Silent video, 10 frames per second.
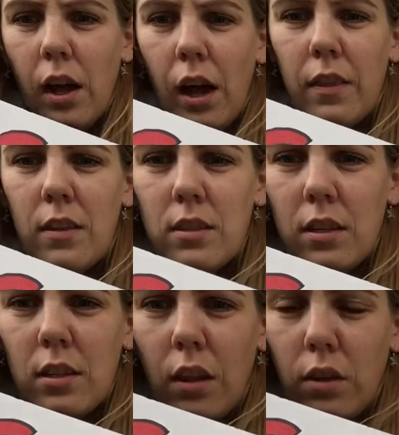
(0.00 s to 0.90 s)
And this
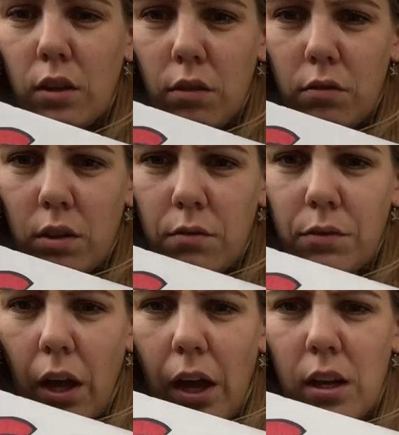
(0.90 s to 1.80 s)
is the current
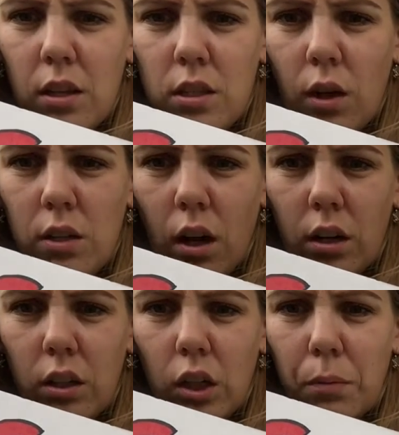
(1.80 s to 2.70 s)
flag, so I talk
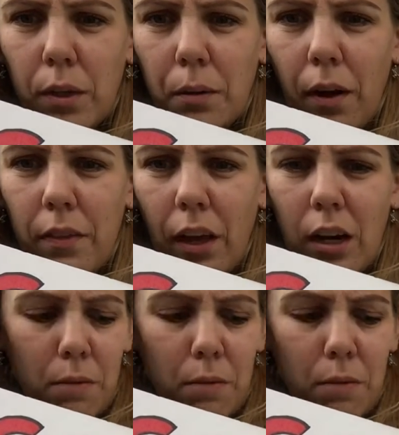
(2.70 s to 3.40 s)
a little bit about that.